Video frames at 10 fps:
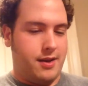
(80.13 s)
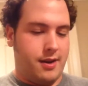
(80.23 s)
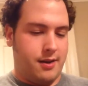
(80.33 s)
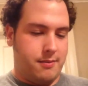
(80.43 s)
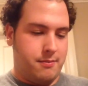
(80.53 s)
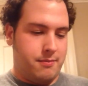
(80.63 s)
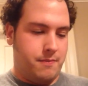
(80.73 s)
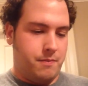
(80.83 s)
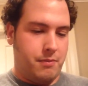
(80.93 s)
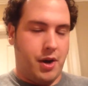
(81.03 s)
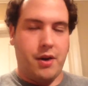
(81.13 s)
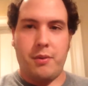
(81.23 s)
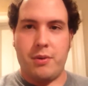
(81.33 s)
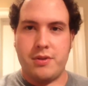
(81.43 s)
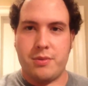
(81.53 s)
Um, my
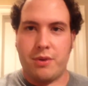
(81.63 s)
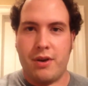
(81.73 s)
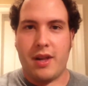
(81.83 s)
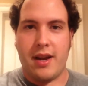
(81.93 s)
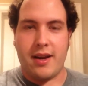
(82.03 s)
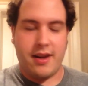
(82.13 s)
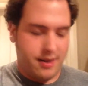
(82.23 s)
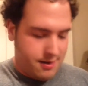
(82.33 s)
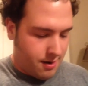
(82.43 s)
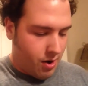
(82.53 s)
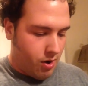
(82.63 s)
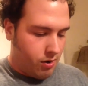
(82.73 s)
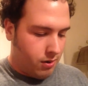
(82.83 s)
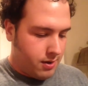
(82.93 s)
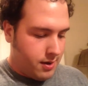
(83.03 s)
other ones were like
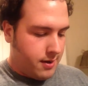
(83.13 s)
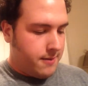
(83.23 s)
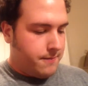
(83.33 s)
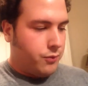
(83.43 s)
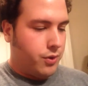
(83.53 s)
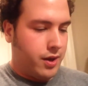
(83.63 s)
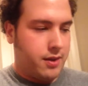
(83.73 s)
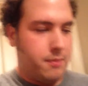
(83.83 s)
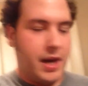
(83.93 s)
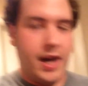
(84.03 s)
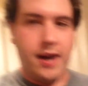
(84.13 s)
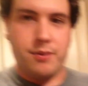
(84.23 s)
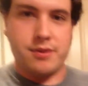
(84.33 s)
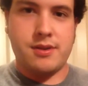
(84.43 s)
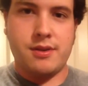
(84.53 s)
all well, like the back
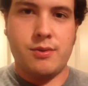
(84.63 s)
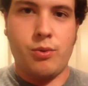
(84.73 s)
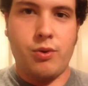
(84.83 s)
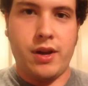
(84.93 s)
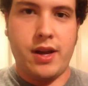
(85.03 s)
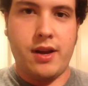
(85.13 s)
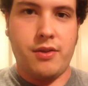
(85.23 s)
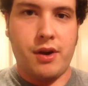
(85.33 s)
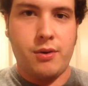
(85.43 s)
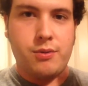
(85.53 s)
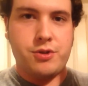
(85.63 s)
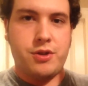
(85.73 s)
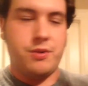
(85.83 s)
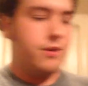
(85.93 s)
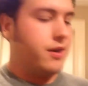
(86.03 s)
was wore down, the whole
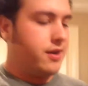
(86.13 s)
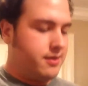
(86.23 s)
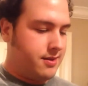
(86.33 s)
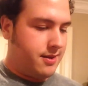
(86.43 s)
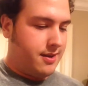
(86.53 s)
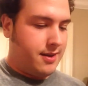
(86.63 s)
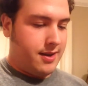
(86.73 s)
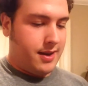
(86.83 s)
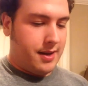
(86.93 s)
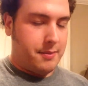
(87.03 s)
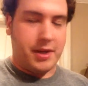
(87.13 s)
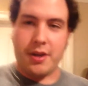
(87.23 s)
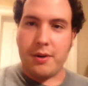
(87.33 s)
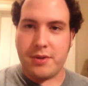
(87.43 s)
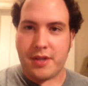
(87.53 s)
shoe was, and my
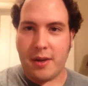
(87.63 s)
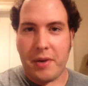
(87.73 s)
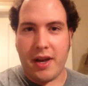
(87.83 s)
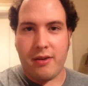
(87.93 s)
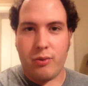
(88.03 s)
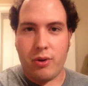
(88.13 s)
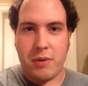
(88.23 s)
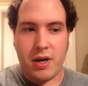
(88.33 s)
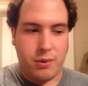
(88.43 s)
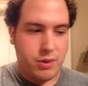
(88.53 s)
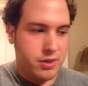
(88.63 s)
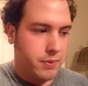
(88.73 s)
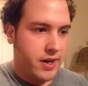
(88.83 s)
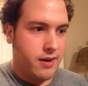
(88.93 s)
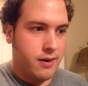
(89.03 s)
toe was coming out of one of my oldest
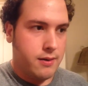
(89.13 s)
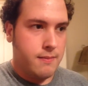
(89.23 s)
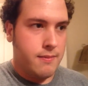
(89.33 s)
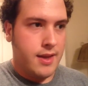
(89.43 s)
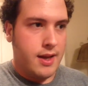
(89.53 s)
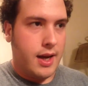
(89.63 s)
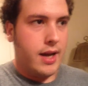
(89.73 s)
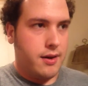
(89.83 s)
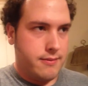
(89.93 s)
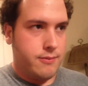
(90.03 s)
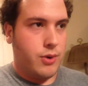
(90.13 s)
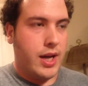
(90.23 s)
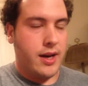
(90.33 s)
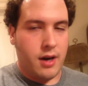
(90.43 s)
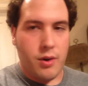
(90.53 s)
pair. I had a well,
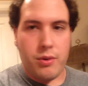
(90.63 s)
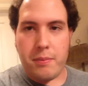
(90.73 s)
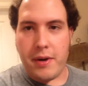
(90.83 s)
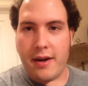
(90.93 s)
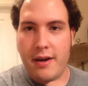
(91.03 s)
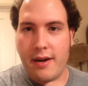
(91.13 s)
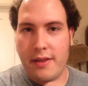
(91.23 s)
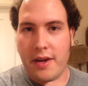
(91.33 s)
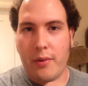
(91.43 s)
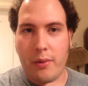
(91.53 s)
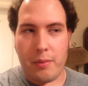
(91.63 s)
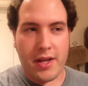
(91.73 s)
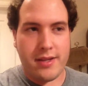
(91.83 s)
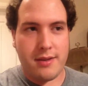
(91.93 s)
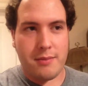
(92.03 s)
I had an older pair, and then I
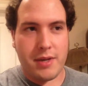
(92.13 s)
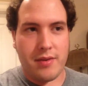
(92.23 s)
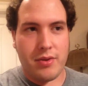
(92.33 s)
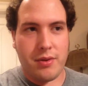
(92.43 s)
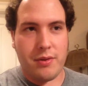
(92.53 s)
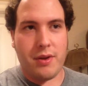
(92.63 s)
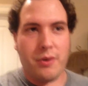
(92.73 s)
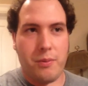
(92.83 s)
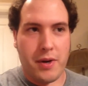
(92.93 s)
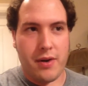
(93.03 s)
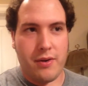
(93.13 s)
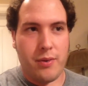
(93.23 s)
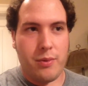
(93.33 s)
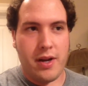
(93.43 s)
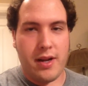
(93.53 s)
replaced them, but never threw the old pair
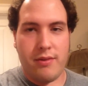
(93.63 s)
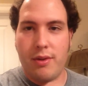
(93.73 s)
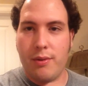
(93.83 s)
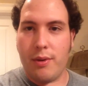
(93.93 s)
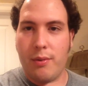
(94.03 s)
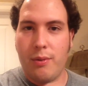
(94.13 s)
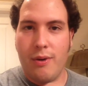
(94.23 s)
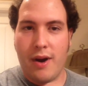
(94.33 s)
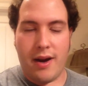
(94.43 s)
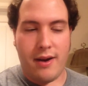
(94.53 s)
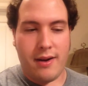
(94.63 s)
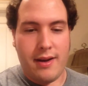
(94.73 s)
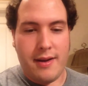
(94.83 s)
away, even though they were wore out,